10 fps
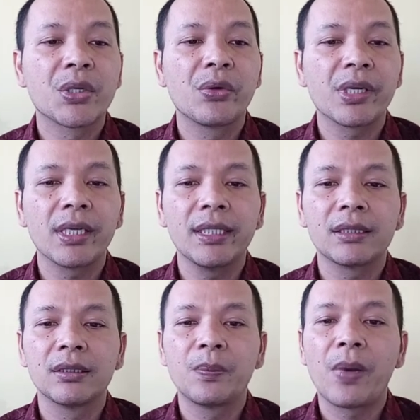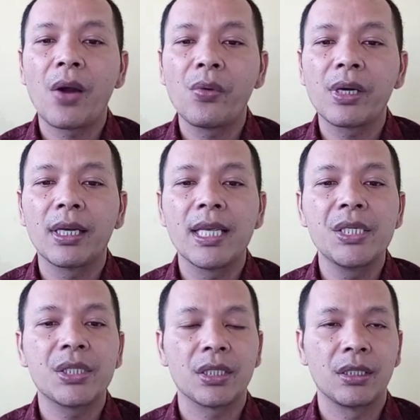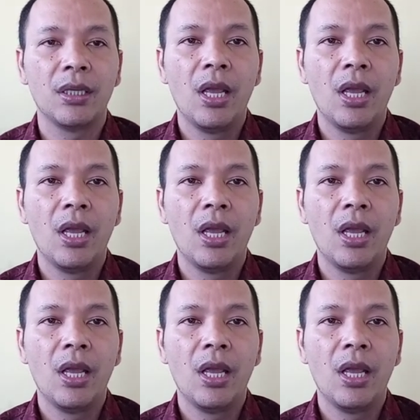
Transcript: correlate the power relation